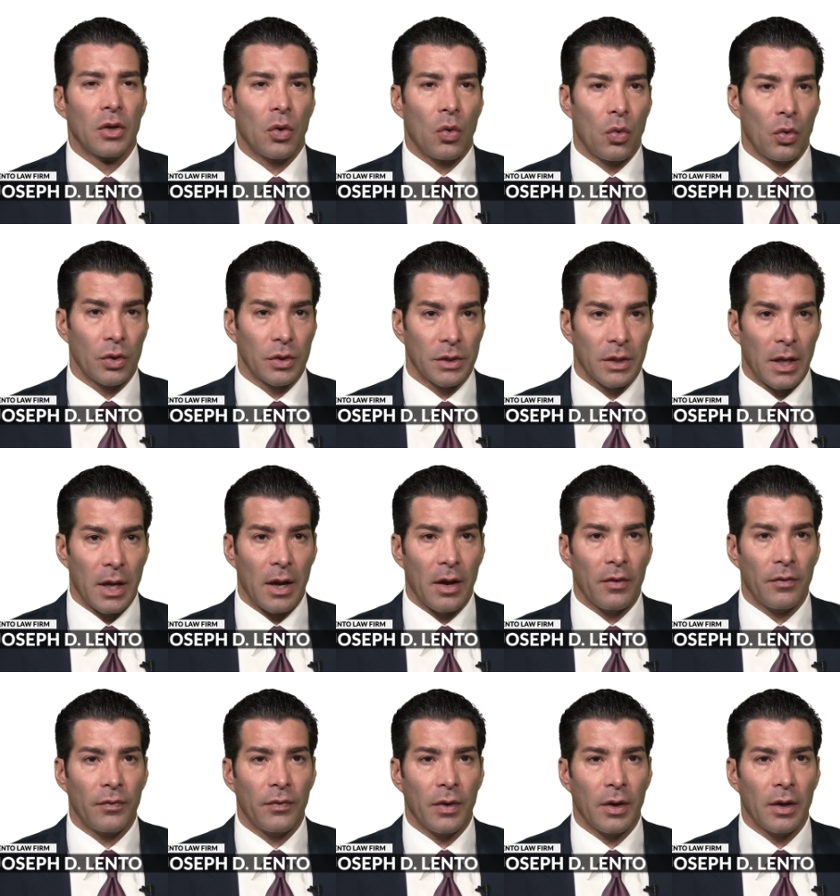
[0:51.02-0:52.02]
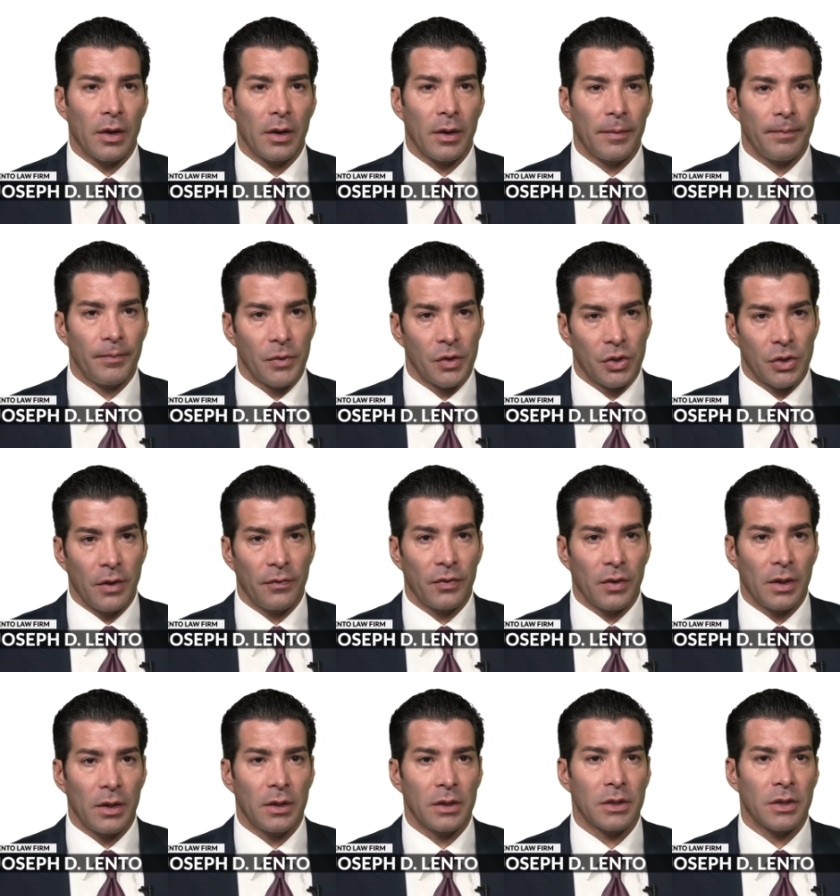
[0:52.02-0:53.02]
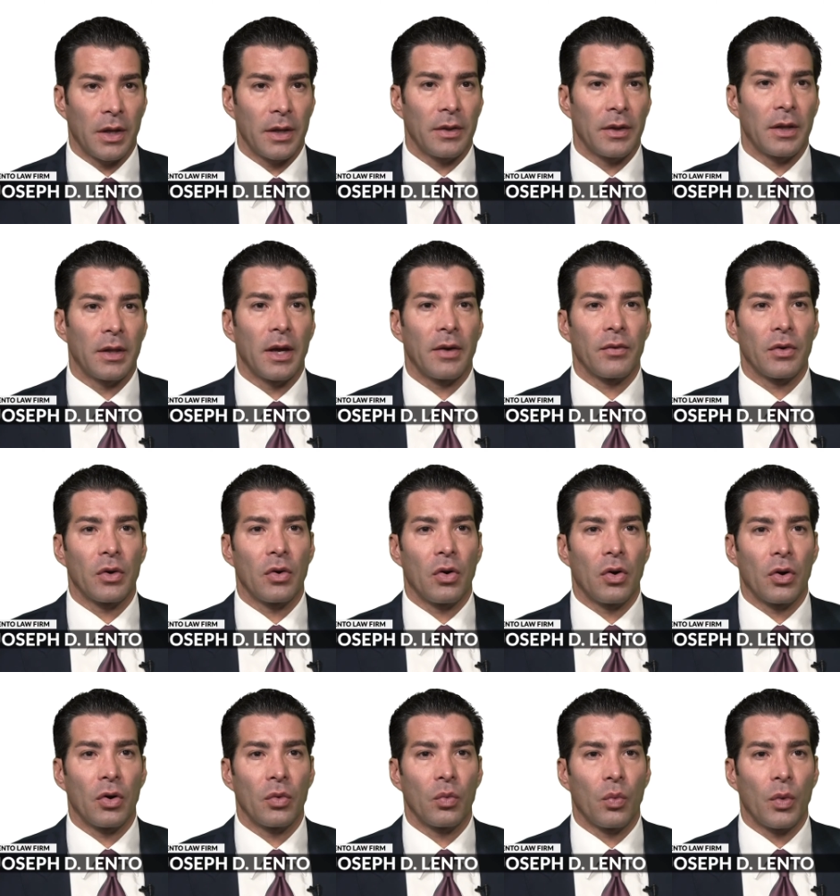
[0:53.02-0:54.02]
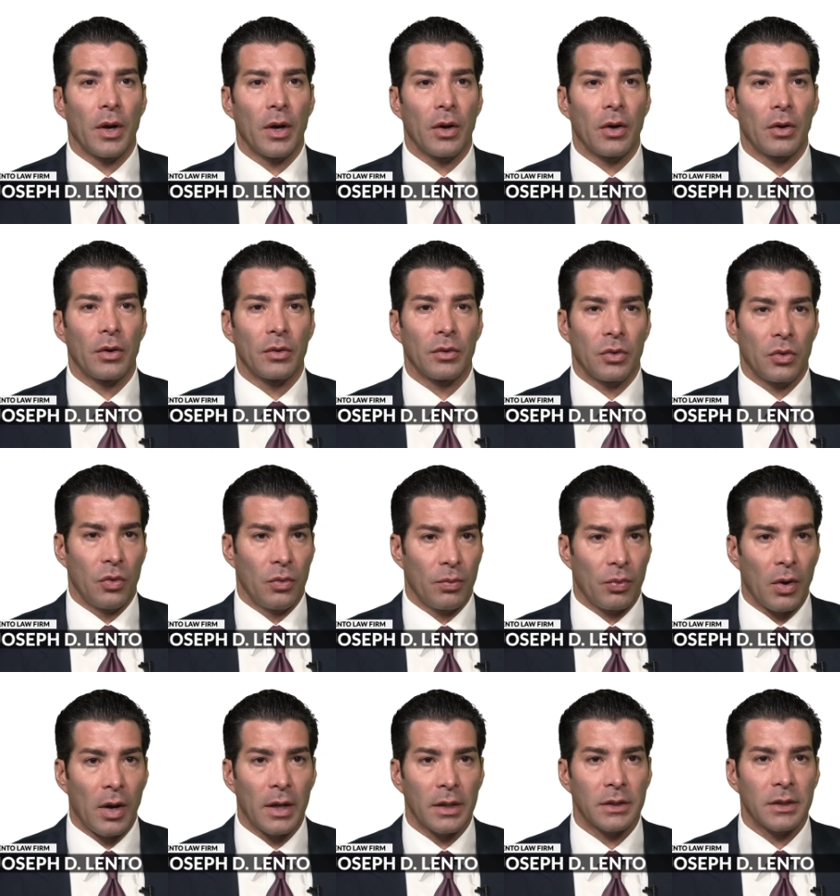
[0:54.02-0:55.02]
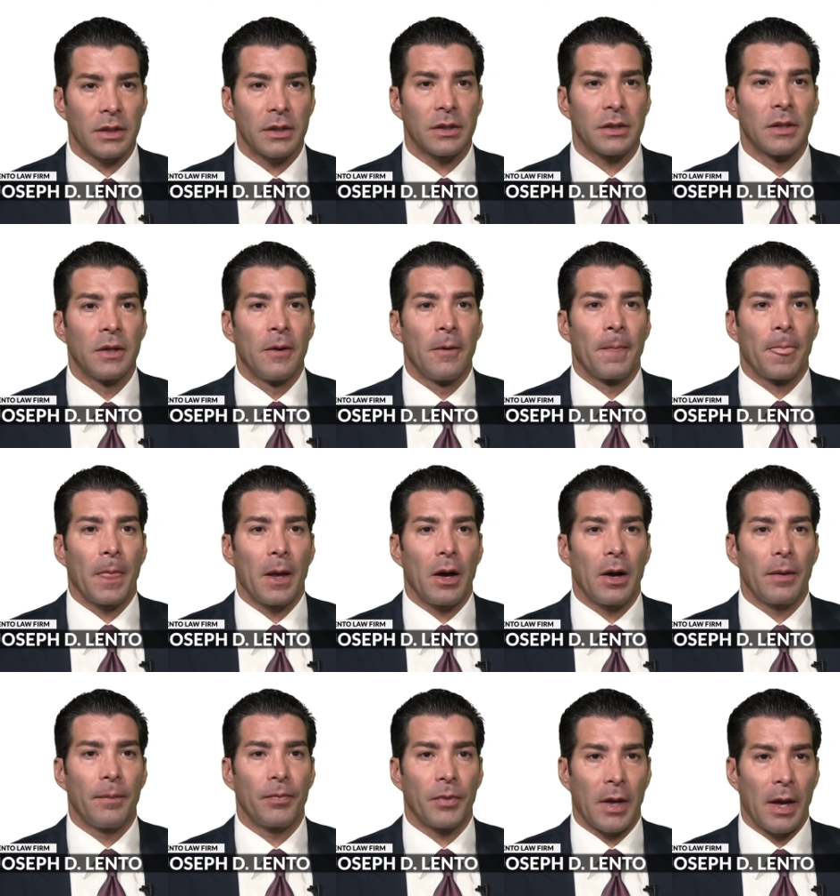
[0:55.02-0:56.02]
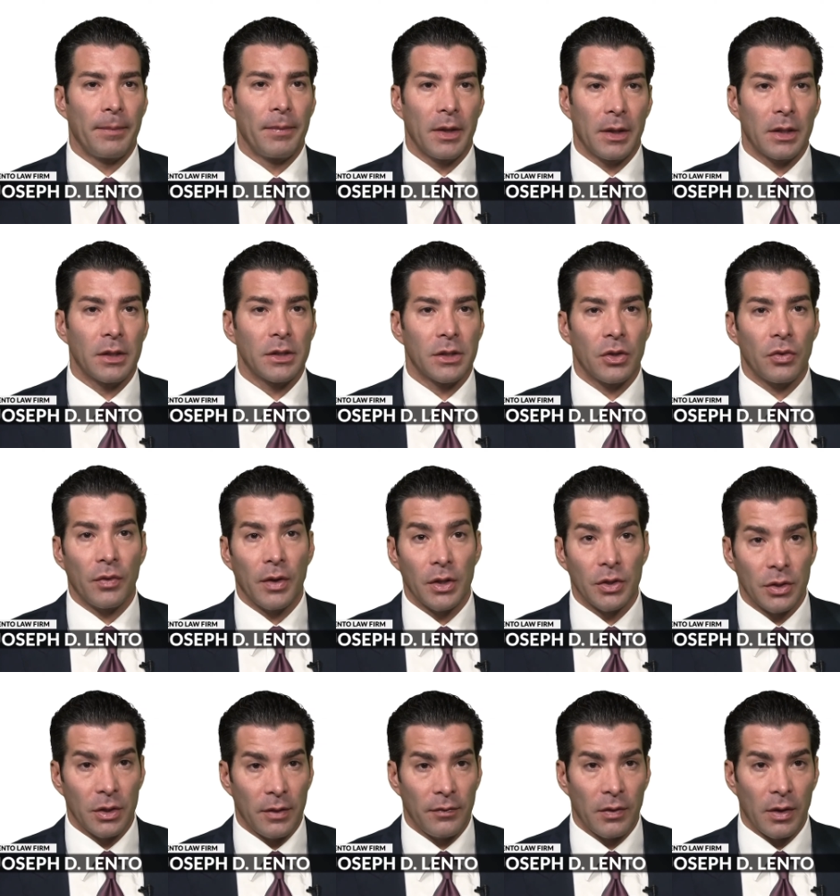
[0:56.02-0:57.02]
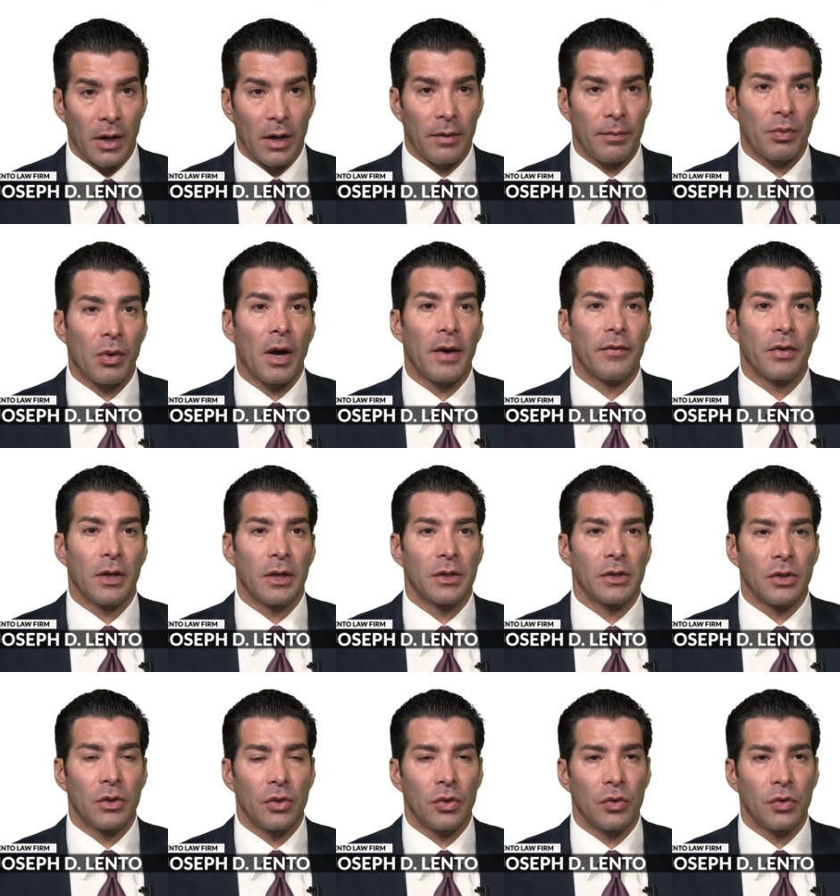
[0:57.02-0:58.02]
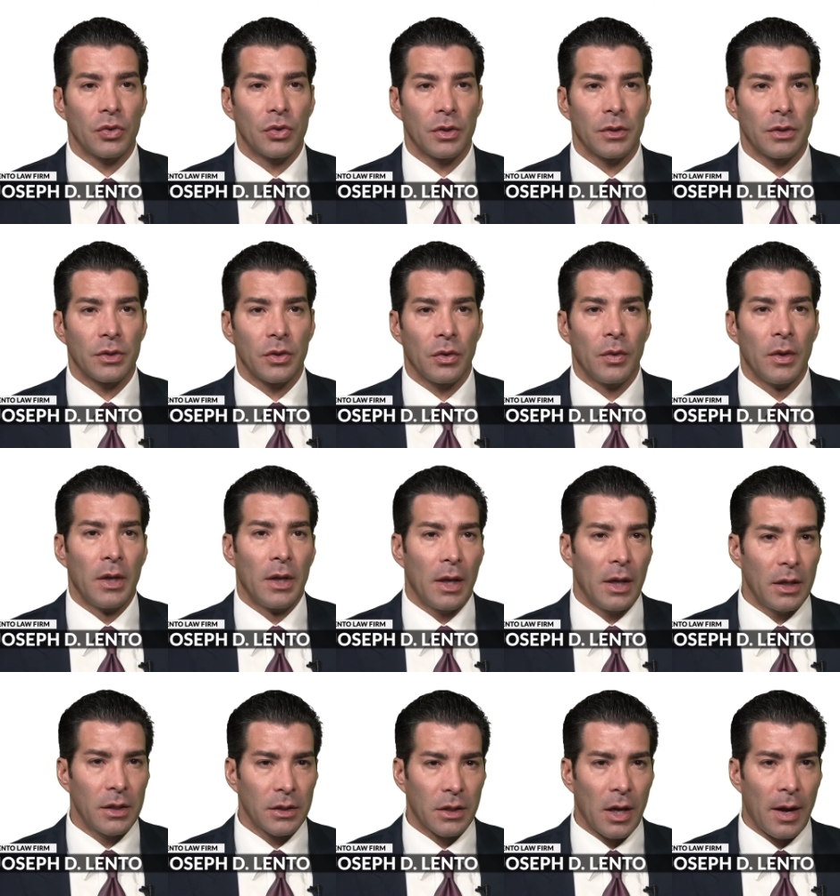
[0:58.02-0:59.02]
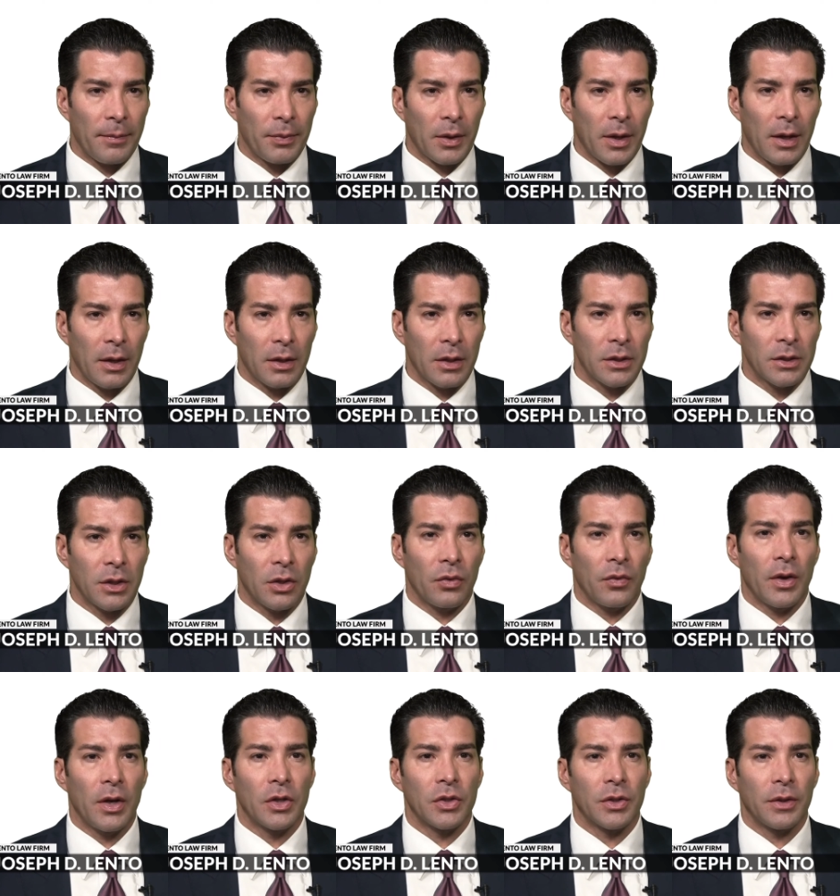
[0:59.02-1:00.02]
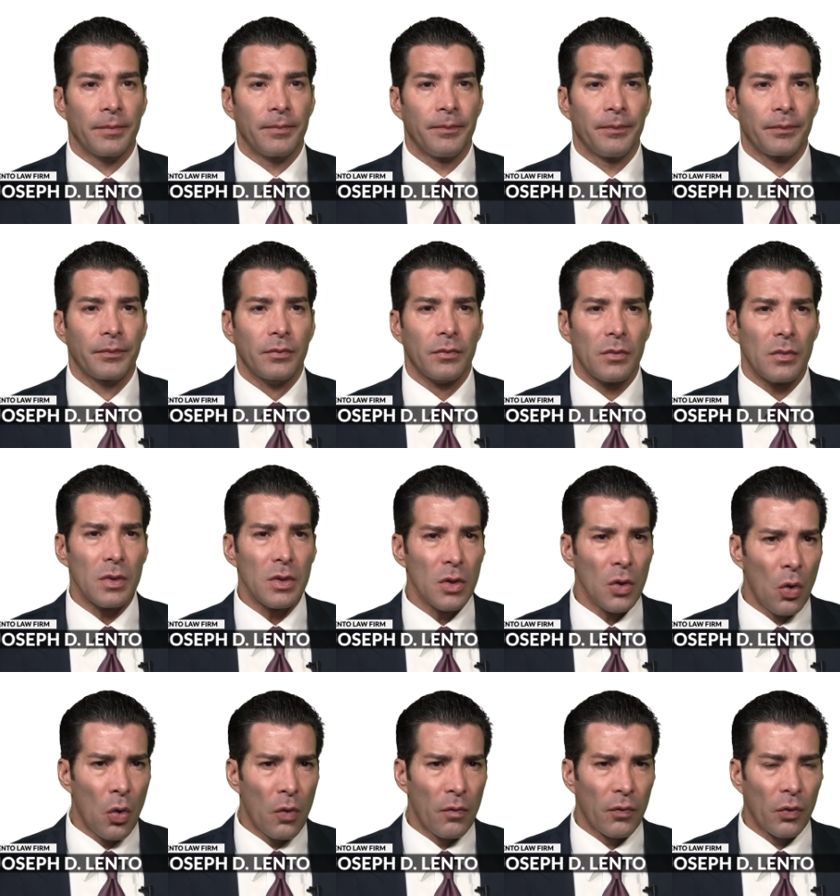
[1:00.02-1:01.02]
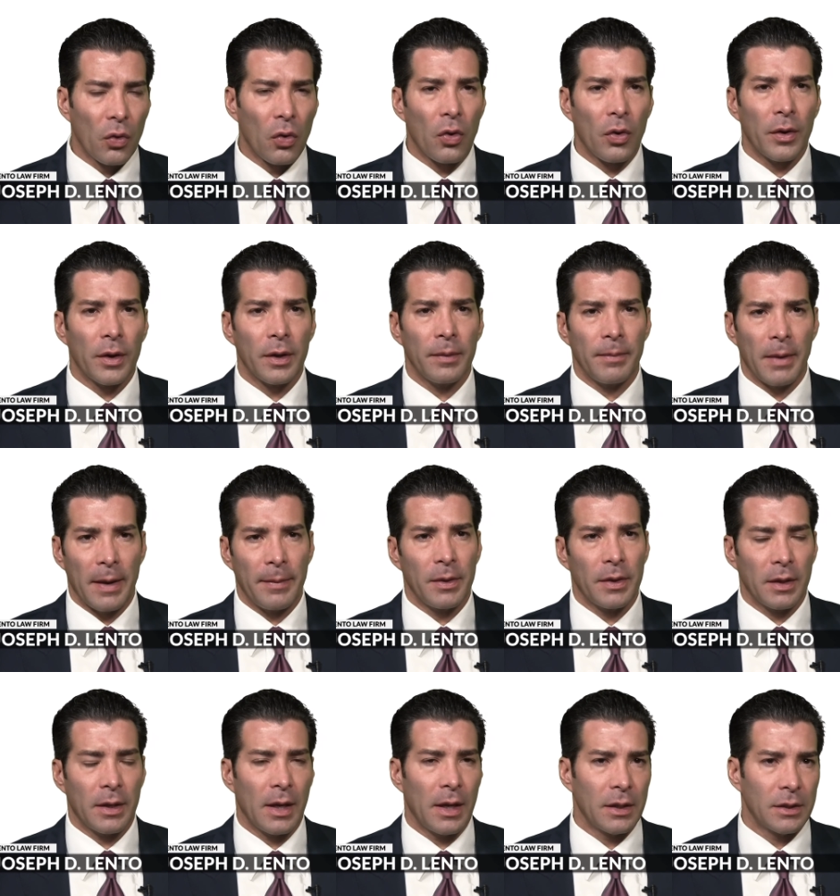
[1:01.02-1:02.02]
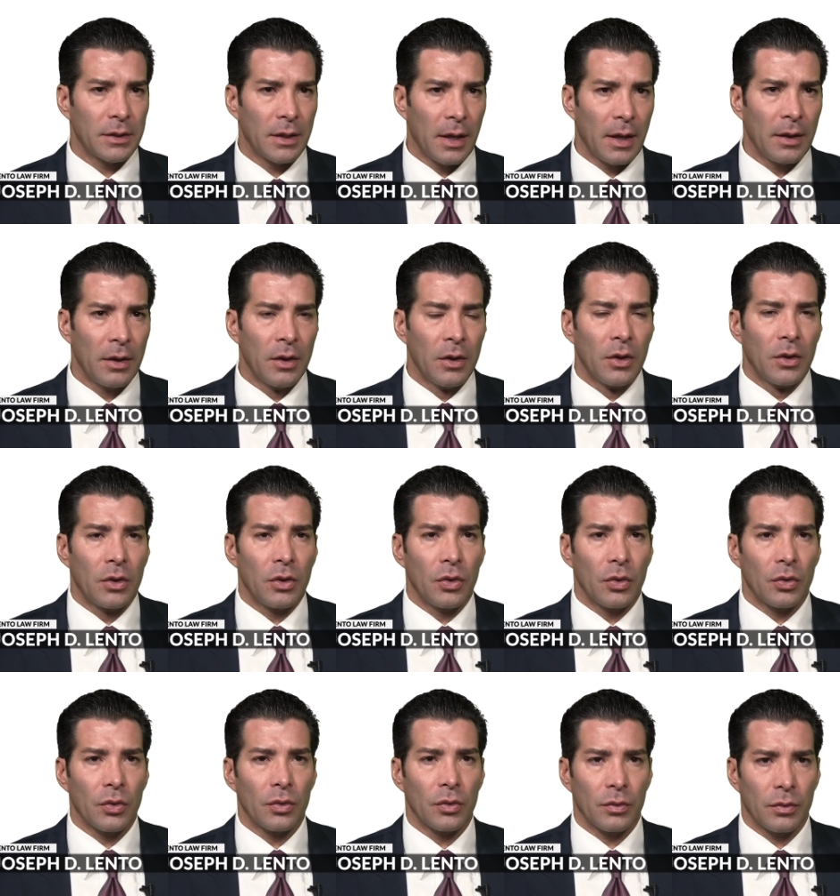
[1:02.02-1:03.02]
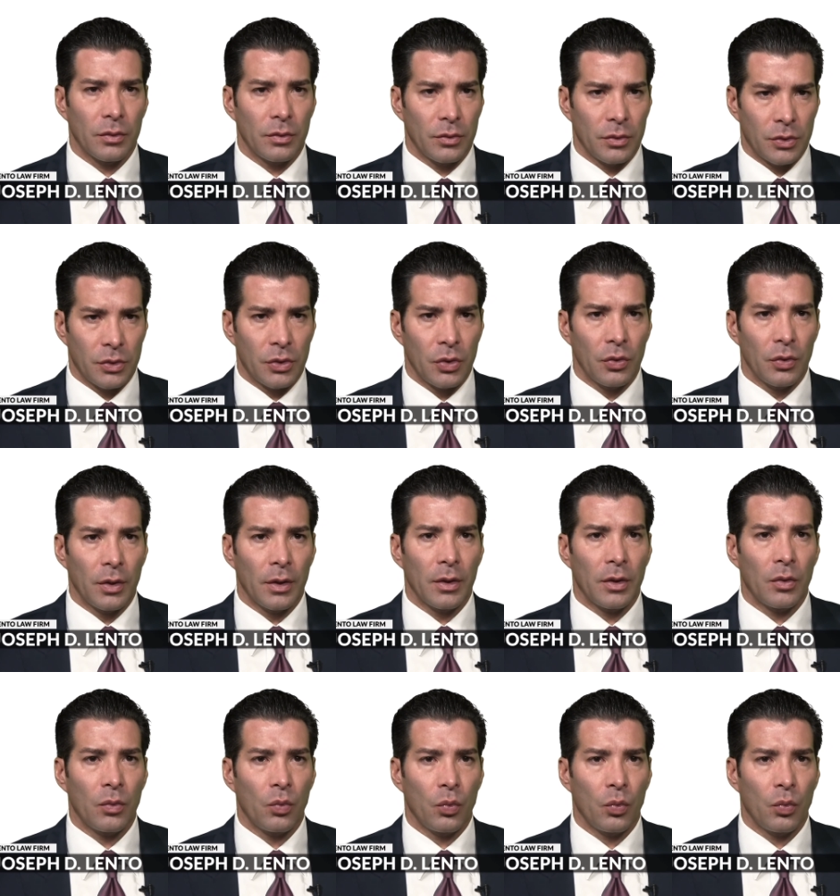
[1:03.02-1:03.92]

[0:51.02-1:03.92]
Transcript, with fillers: courts have uh, shifted slightly in that regard where due process uh, can be a consideration even at a private institution. So it is a complicated consideration overall, it may be the case that your student